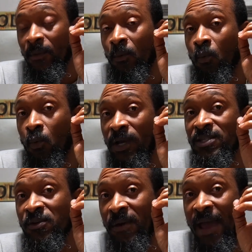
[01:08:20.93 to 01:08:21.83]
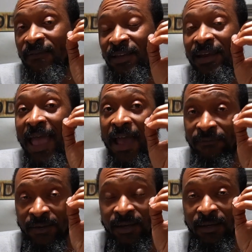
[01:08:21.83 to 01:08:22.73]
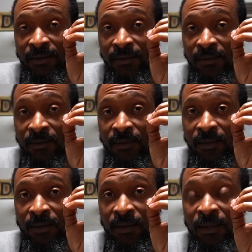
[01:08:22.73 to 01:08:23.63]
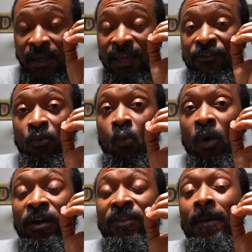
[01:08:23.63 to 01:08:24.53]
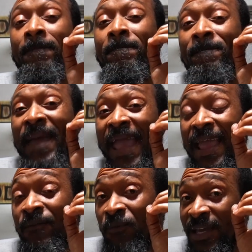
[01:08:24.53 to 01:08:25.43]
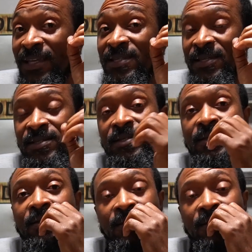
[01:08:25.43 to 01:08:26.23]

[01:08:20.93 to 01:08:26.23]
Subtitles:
witchcraft in Africa is one of the main reasons